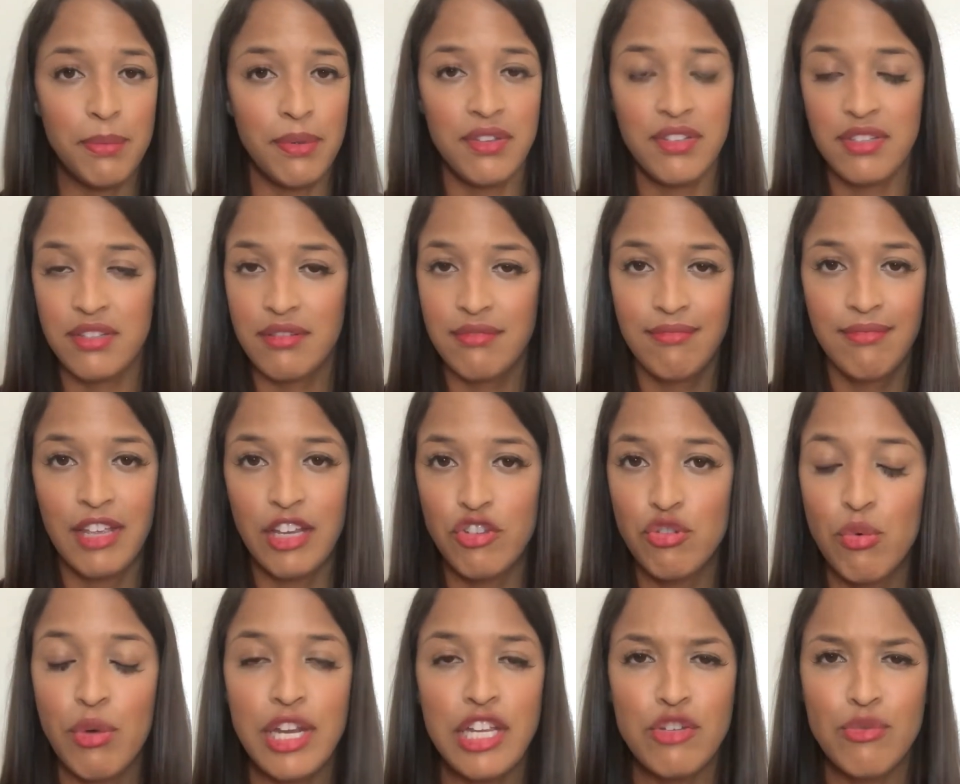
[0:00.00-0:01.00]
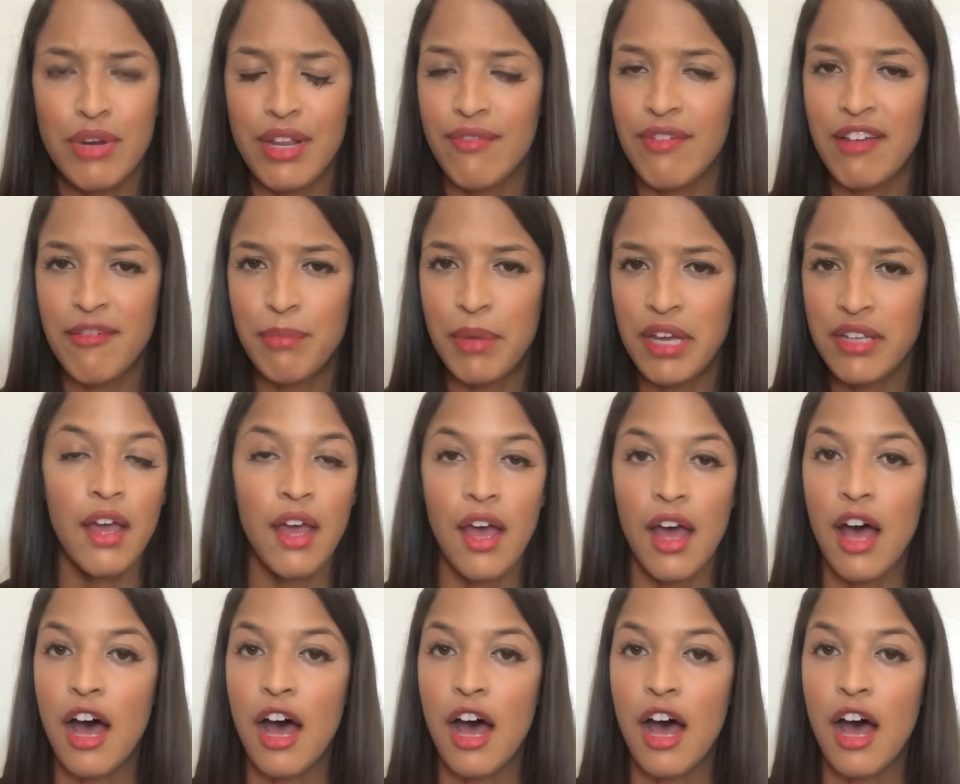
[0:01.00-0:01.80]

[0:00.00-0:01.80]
It's like 20-25 bucks.